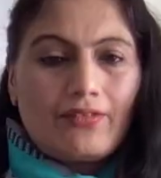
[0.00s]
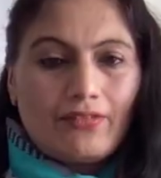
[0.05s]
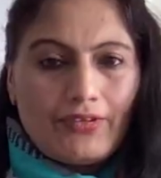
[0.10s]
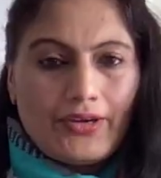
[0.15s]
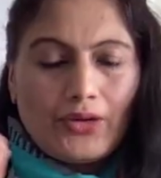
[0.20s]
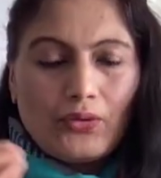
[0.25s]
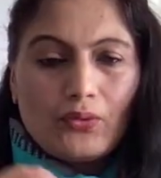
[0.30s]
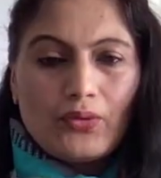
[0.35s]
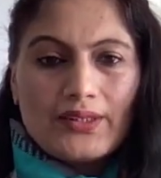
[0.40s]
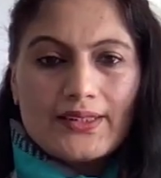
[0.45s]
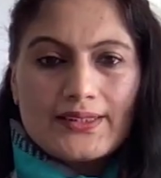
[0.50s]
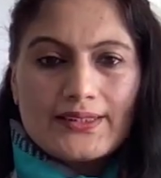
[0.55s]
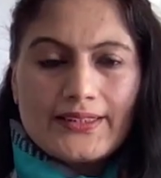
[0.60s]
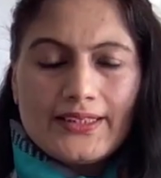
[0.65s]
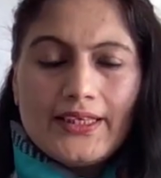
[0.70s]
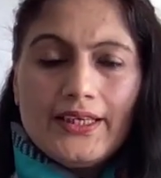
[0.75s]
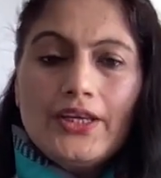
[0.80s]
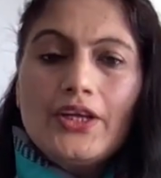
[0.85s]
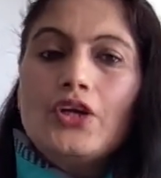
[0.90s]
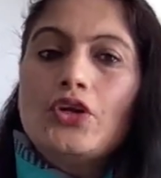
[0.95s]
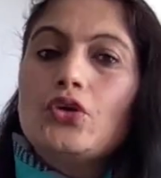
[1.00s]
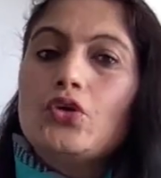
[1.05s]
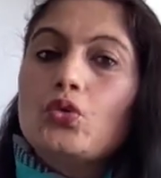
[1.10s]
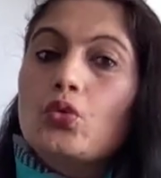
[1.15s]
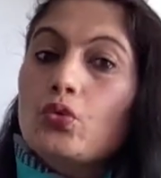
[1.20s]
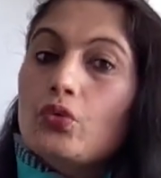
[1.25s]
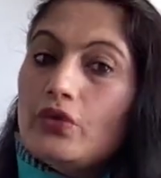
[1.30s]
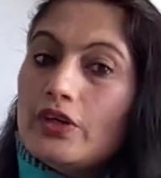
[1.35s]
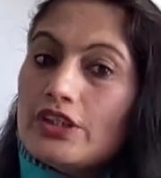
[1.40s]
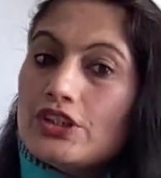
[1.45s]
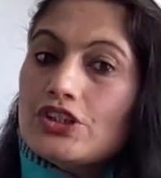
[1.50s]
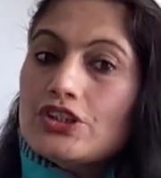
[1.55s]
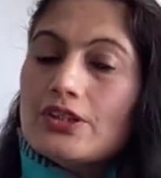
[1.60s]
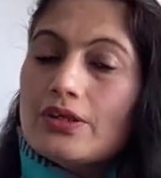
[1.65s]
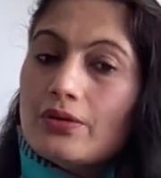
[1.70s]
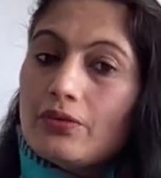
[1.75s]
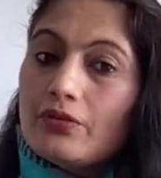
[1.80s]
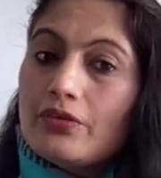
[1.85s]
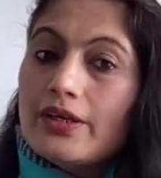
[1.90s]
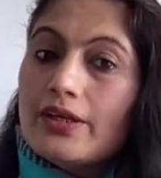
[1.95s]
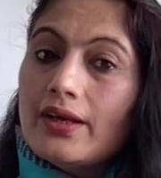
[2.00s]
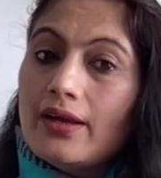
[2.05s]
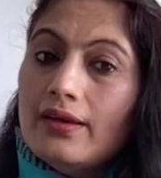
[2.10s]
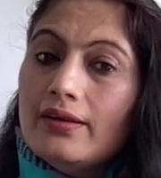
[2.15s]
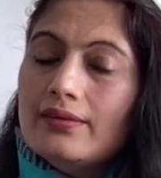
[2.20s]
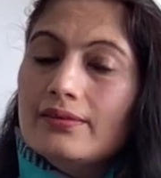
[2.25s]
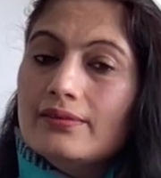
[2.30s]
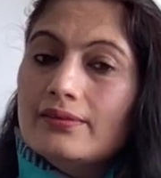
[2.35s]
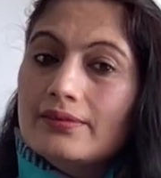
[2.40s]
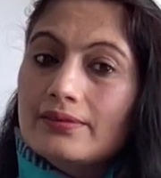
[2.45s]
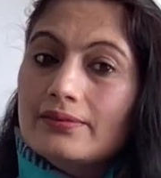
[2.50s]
frequency to which we have